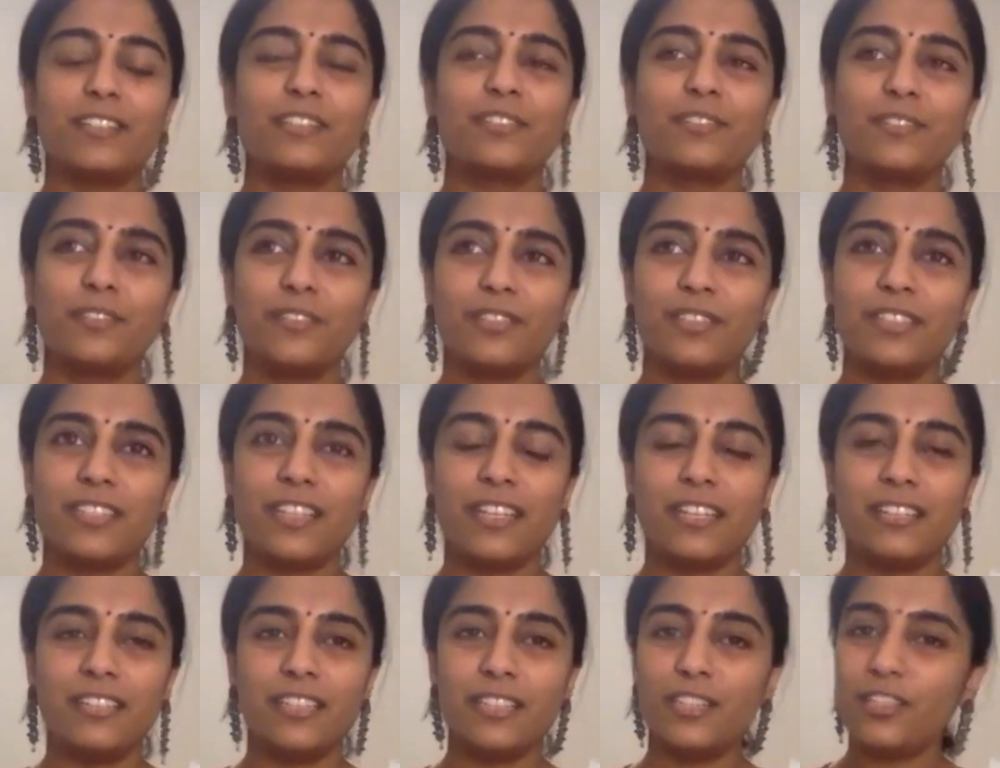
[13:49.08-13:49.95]
So he
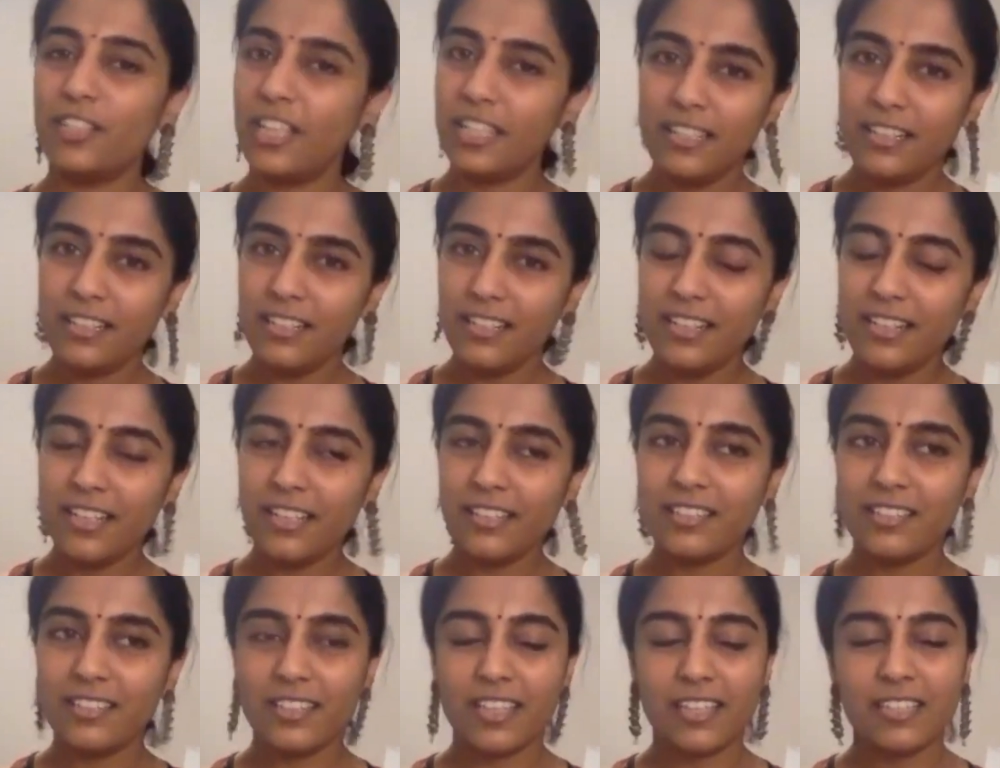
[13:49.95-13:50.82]
said, "Did you get the
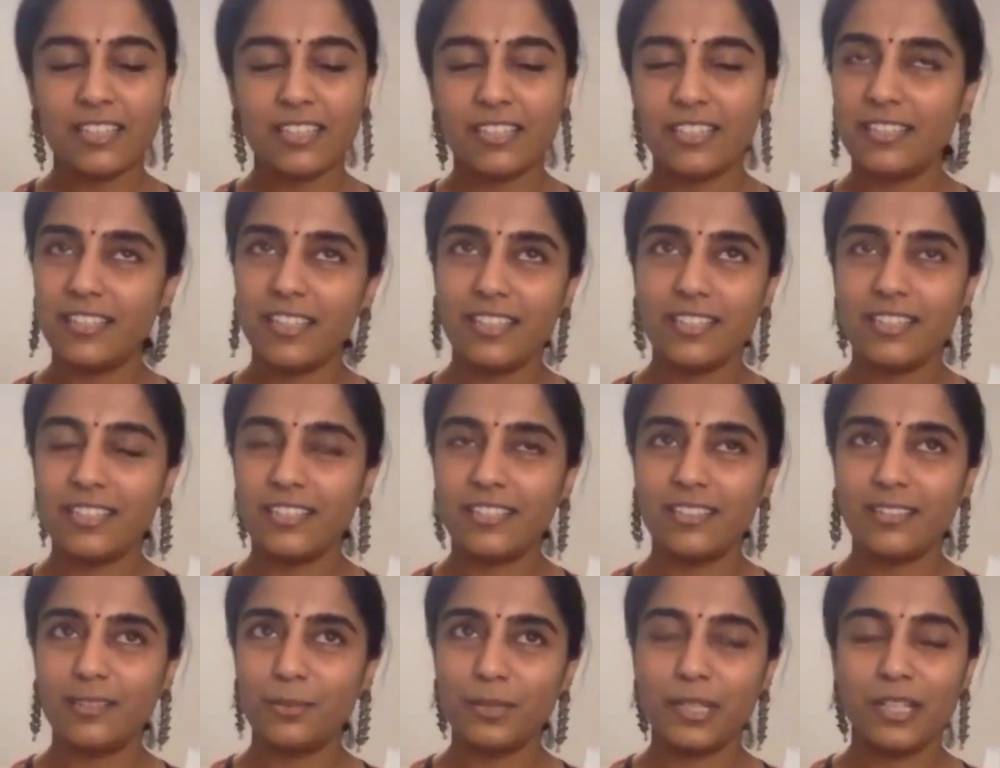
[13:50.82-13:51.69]
lyrics?" I said, "Yes,
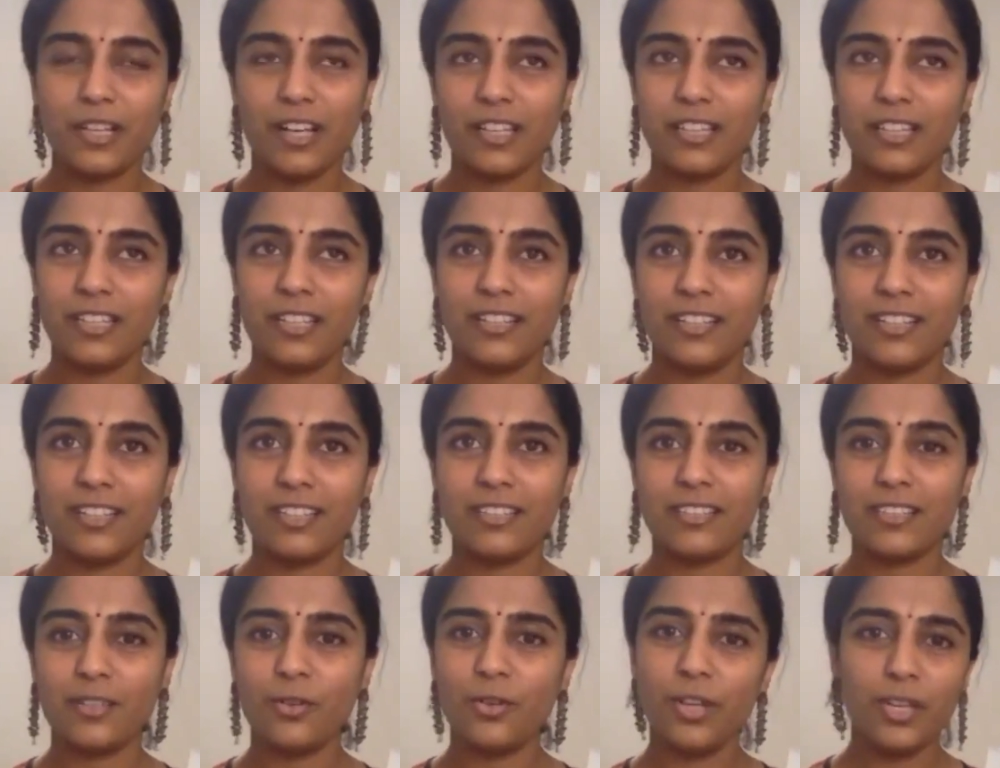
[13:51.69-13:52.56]
sir, we got the
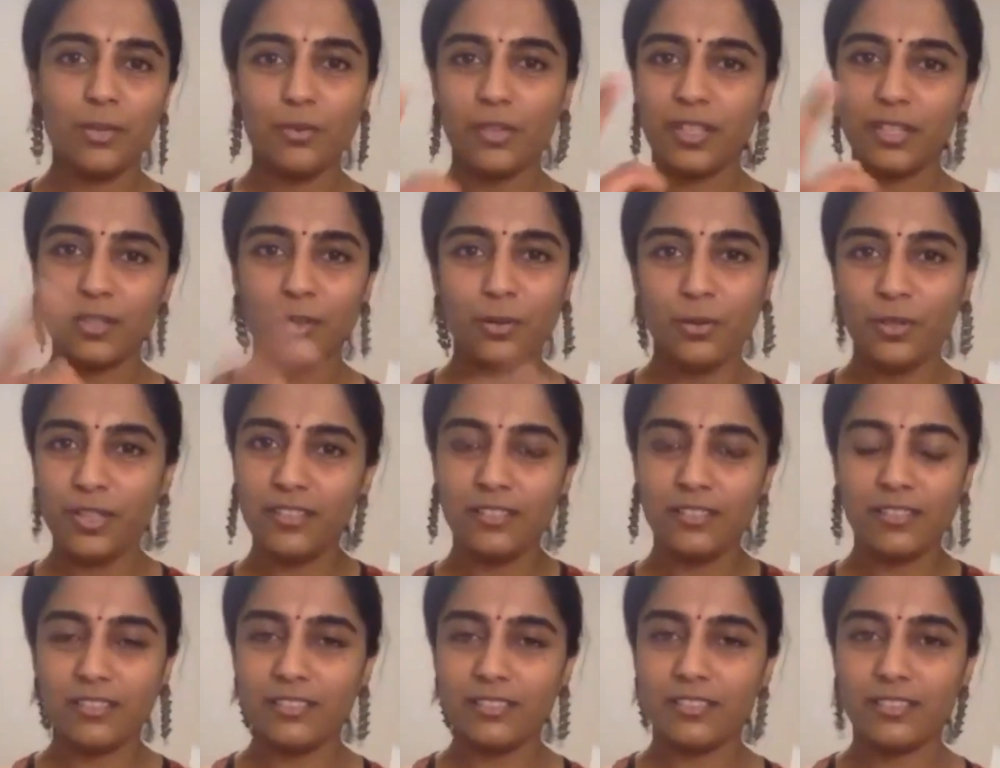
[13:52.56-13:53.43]
lyrics." "Okay, you can
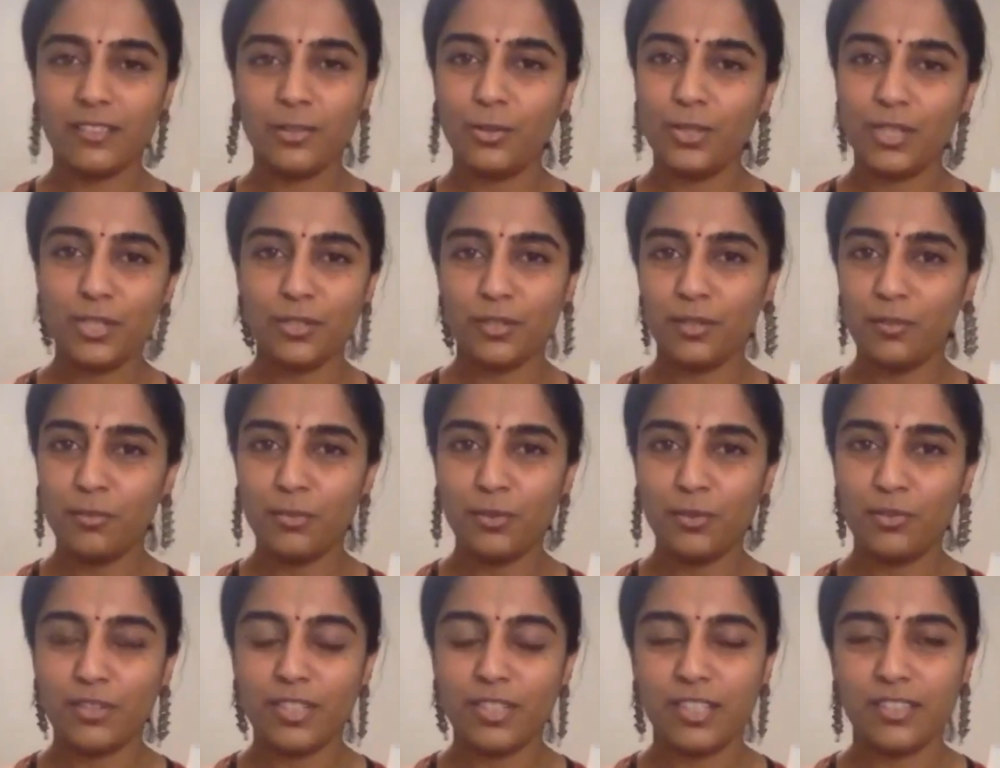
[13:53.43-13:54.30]
go into the
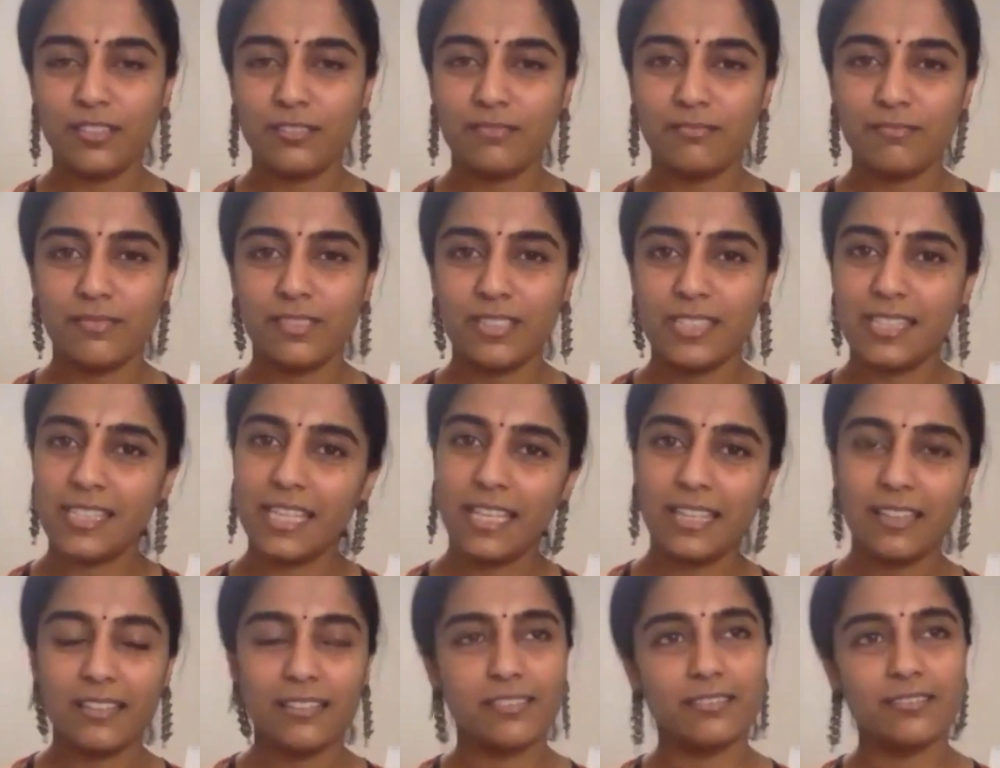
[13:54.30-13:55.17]
booth and
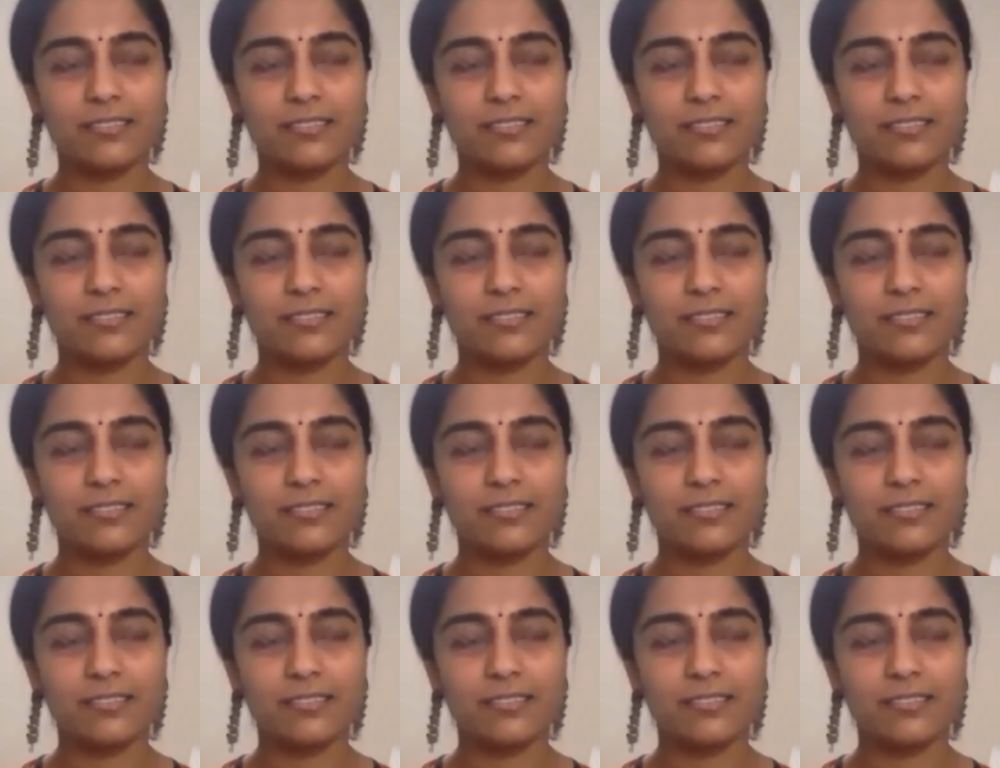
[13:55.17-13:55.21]
sing."